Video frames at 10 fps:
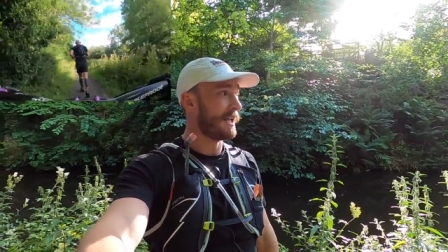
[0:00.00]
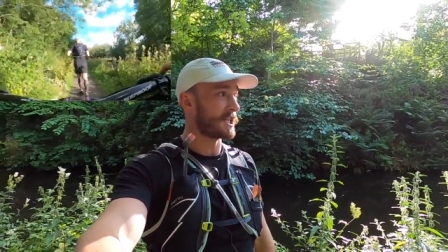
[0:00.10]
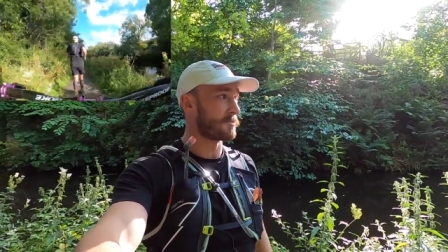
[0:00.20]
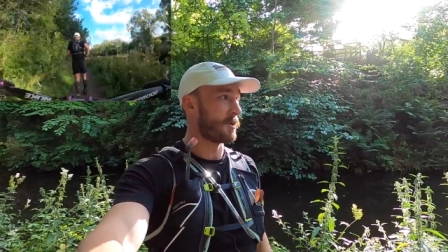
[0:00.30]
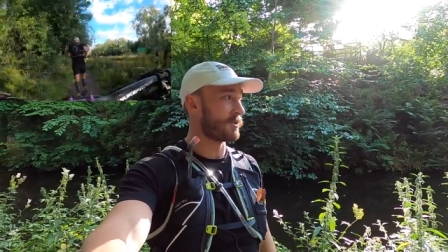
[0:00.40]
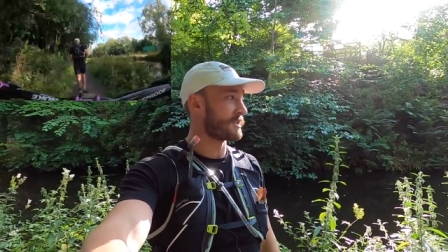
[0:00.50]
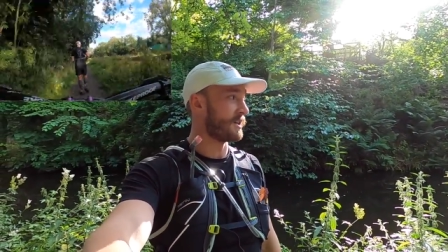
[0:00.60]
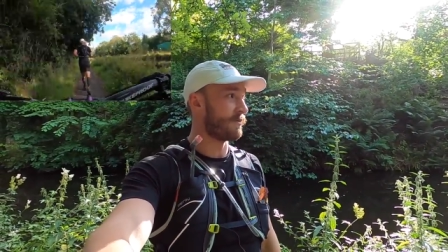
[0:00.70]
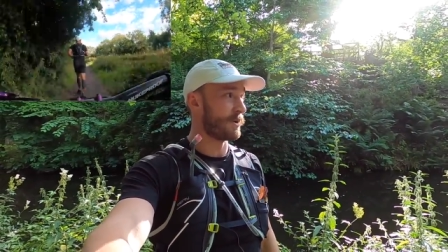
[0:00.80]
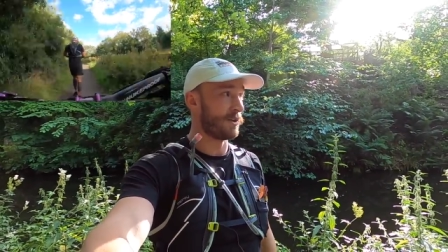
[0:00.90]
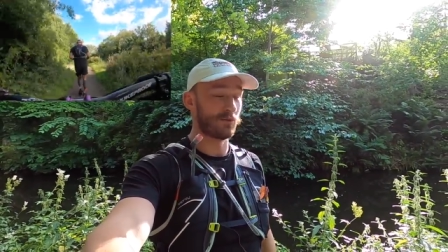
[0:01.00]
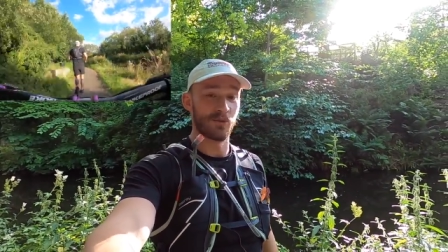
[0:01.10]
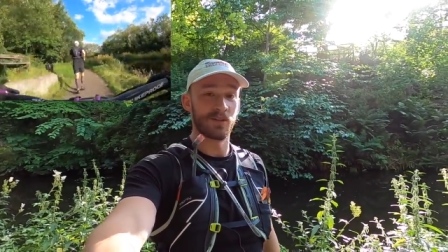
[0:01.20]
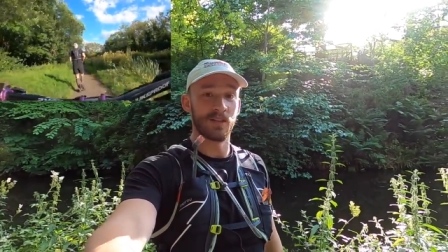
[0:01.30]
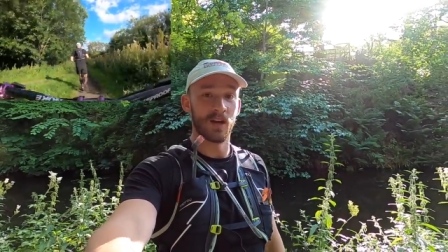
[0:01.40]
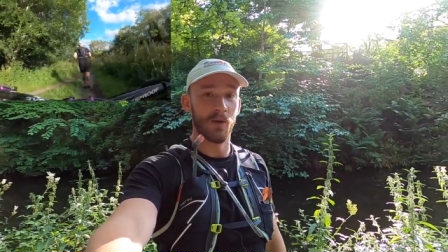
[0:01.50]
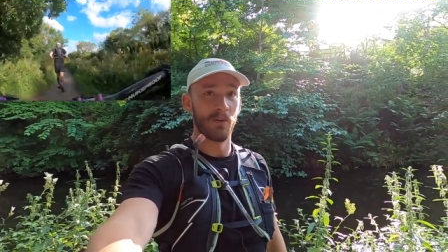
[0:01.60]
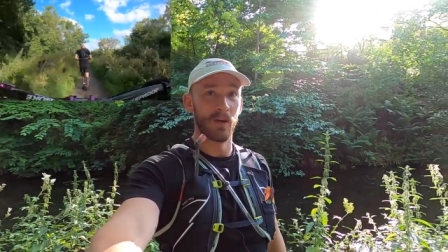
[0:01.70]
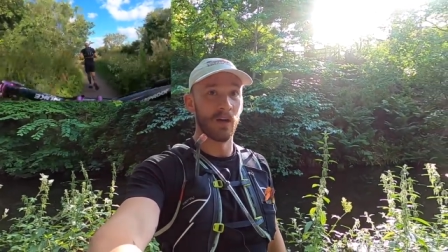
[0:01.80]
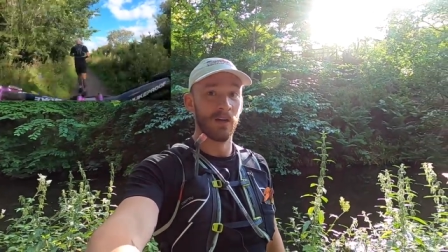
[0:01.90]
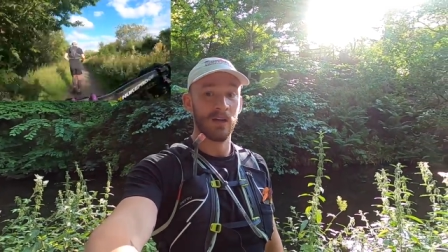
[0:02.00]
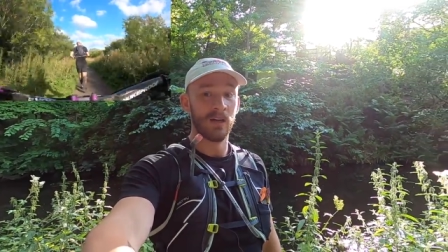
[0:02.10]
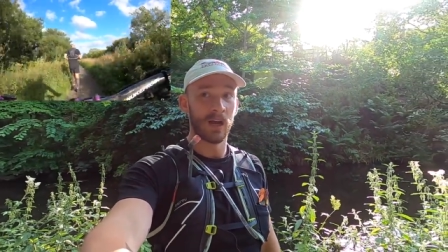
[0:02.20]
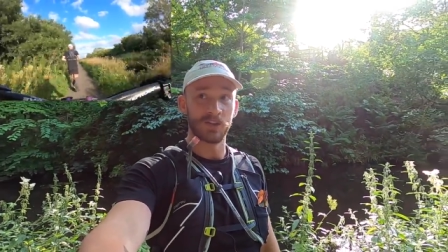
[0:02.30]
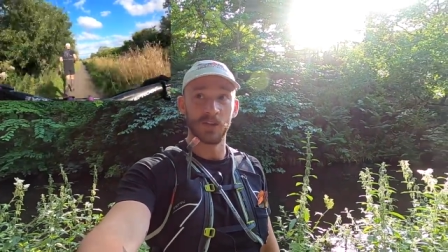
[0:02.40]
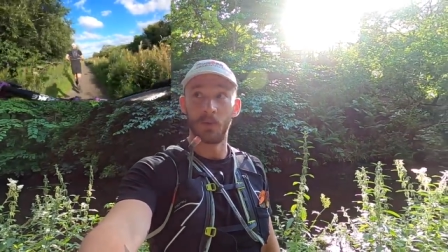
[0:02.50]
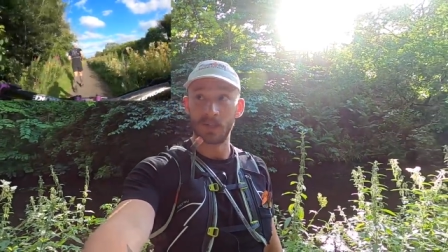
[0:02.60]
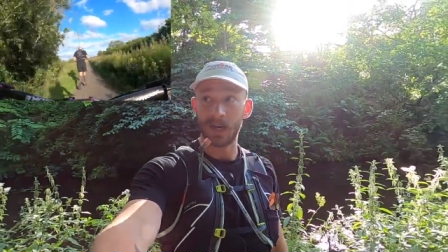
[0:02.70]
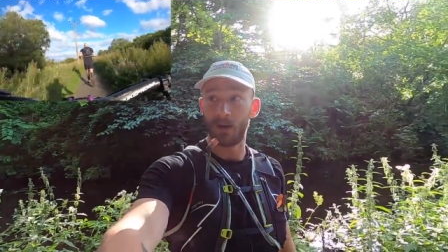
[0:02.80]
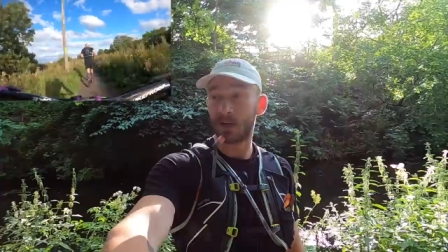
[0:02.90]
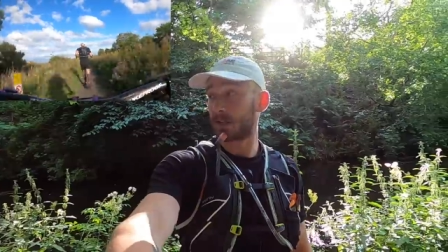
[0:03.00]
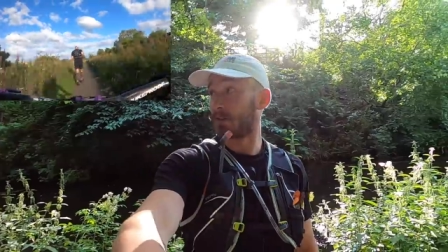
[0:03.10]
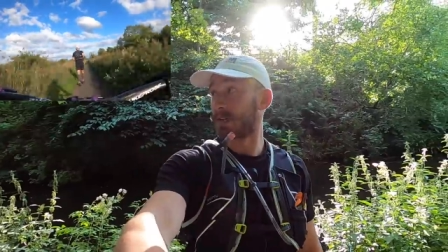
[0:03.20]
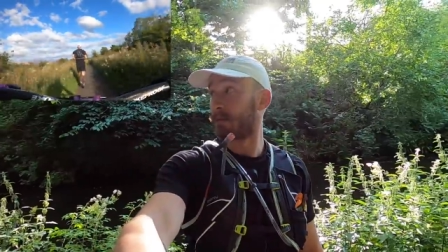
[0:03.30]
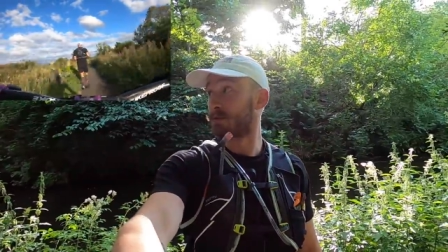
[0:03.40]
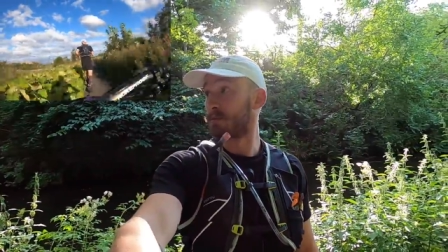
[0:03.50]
Experienced enough with ultras to know that I should always carry salt tabs